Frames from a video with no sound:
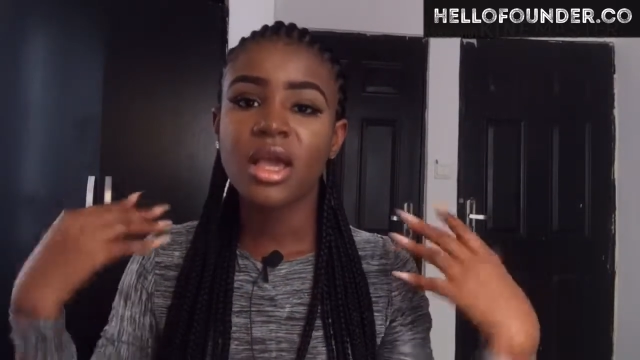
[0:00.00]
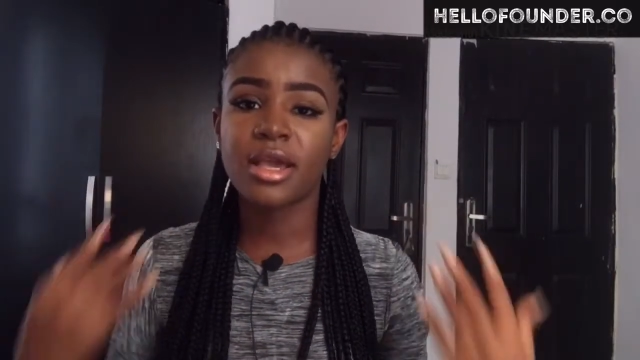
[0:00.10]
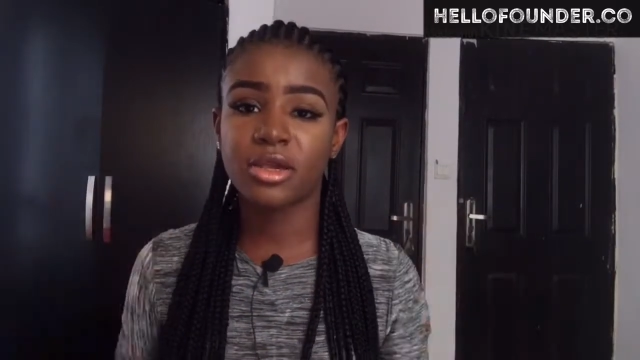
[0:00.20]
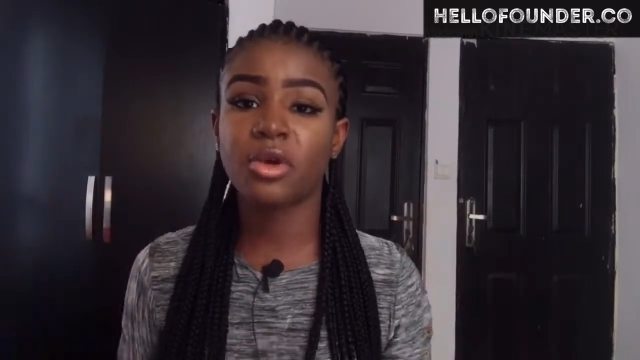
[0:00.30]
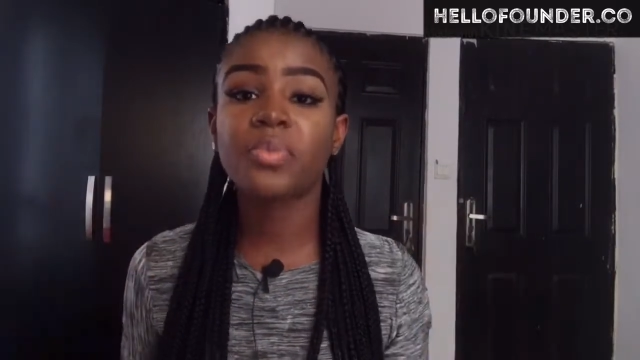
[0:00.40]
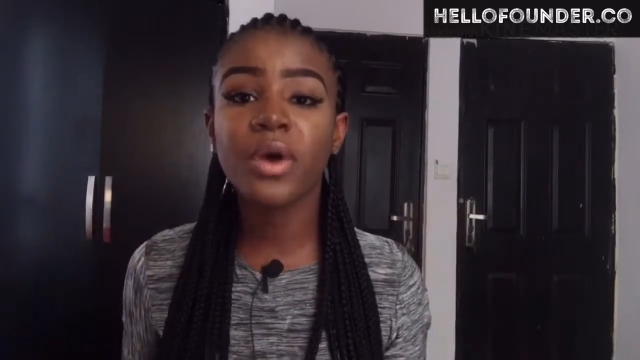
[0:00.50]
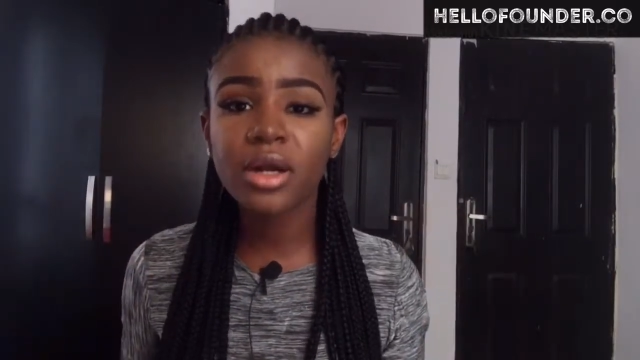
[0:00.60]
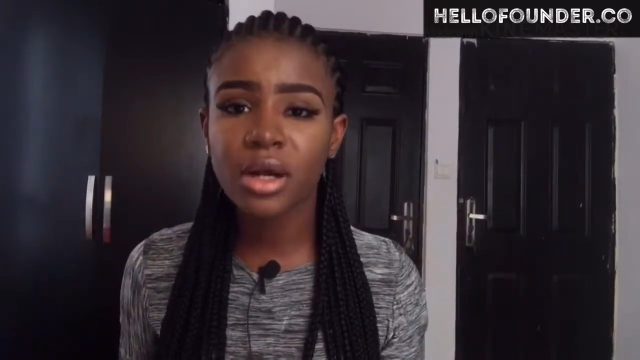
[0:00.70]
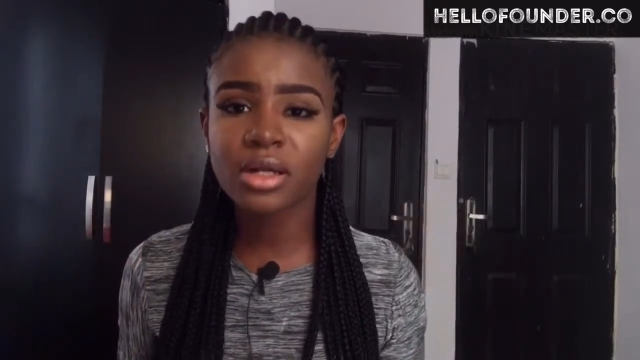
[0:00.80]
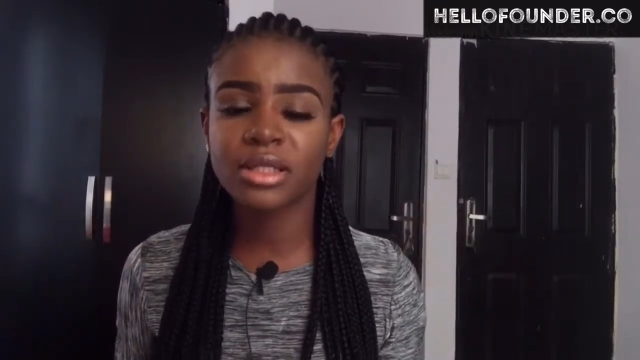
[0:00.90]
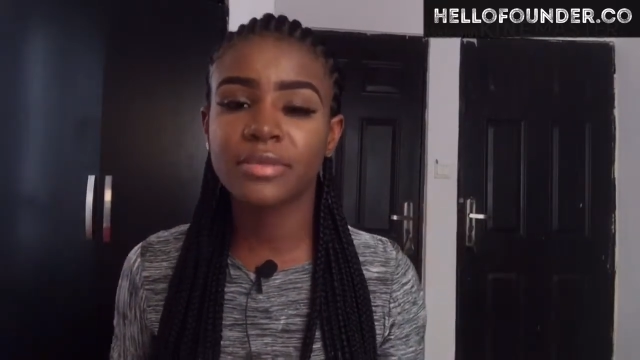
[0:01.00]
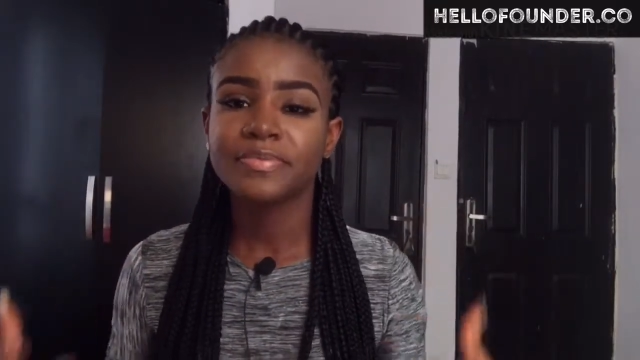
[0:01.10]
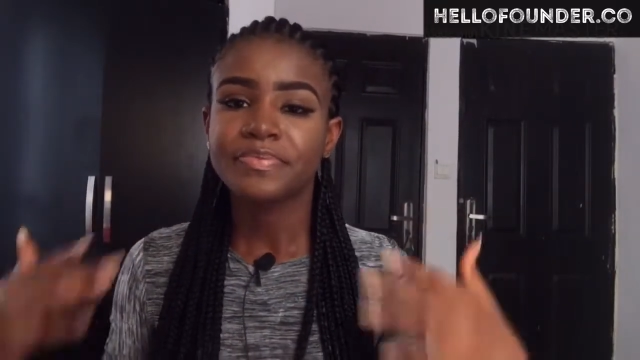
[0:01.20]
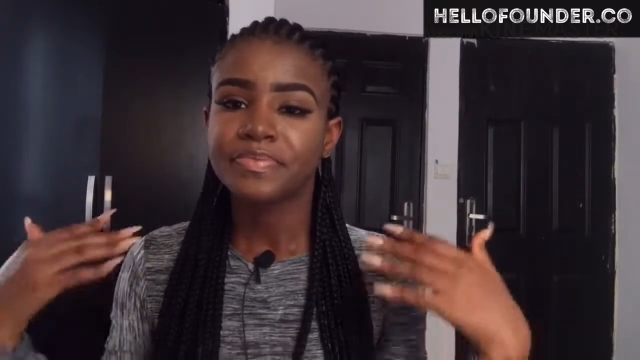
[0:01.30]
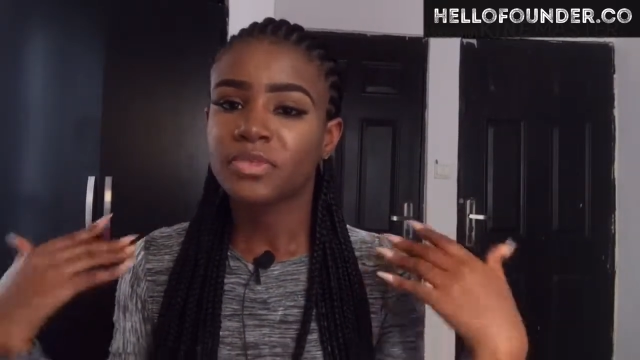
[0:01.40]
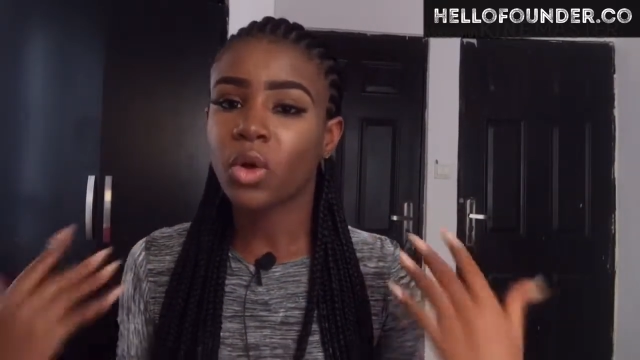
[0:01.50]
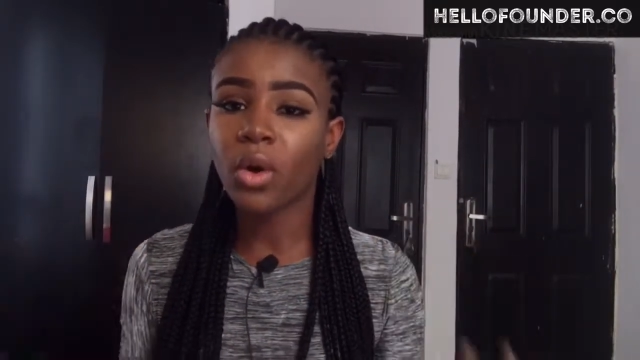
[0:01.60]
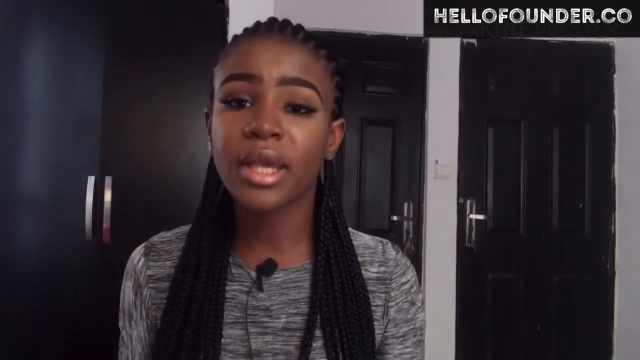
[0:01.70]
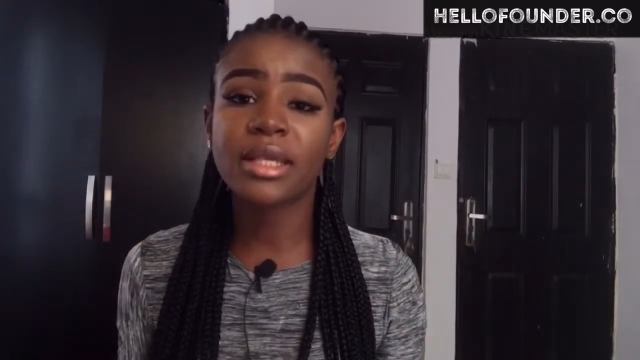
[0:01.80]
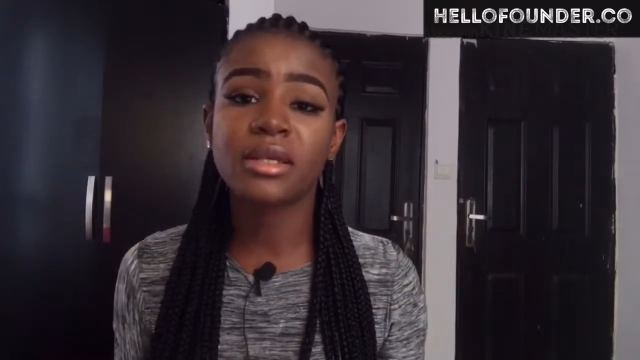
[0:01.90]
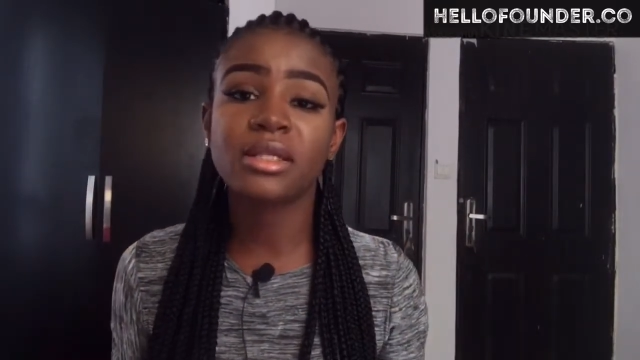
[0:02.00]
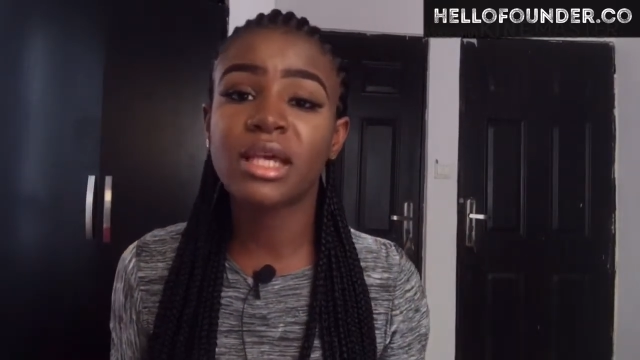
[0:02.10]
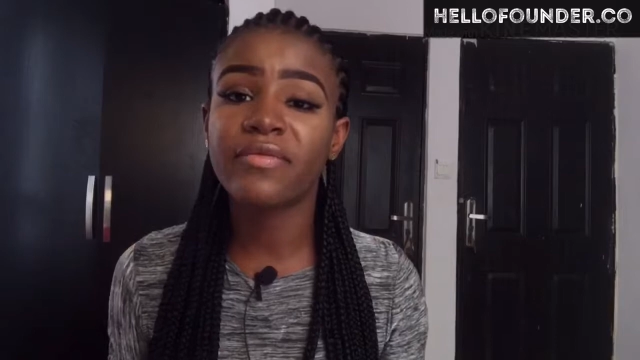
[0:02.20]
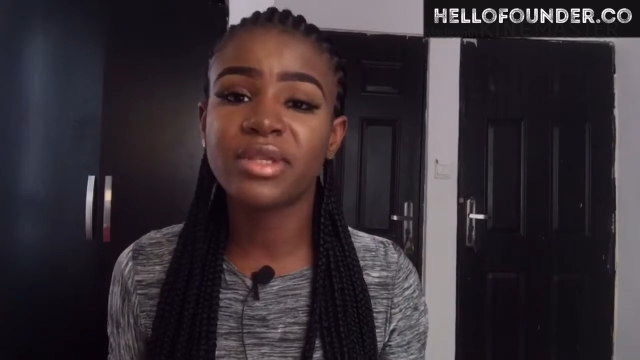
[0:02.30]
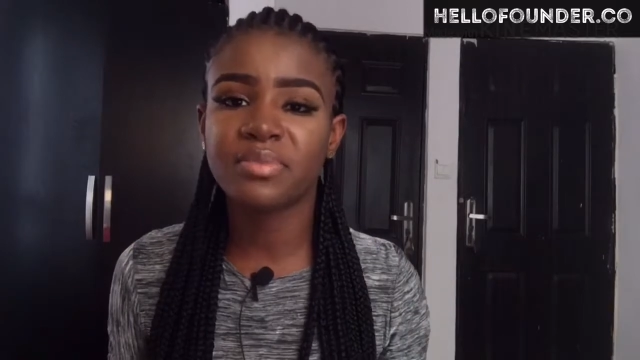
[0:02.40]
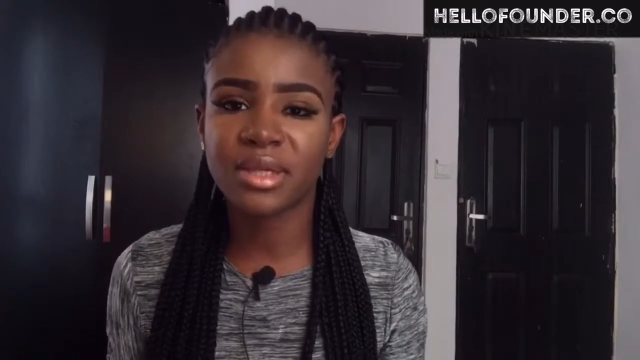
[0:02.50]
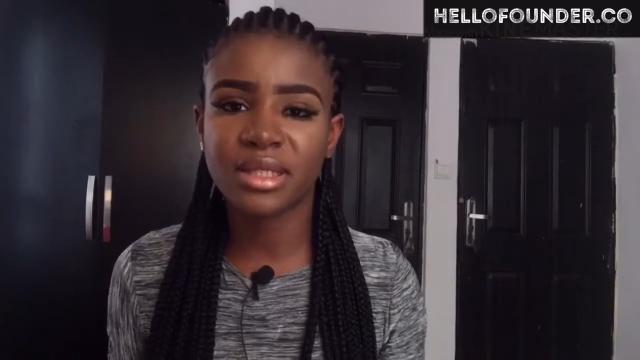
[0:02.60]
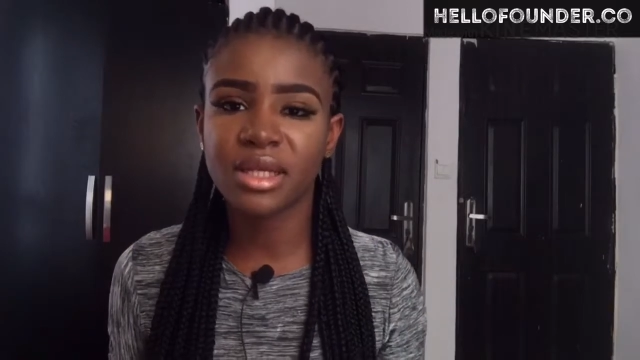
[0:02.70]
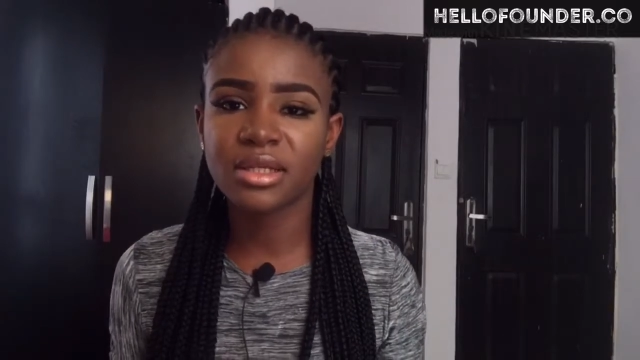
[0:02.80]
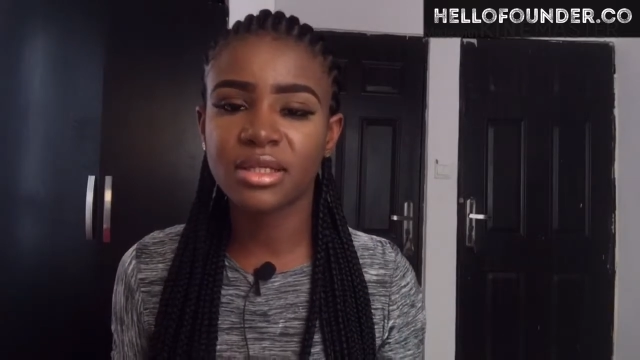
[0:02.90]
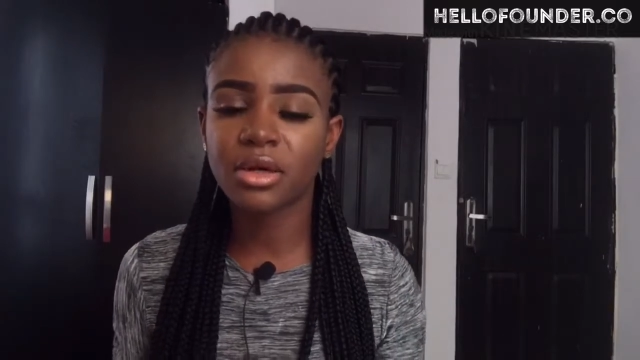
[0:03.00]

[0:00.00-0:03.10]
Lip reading: in your product or in your service business.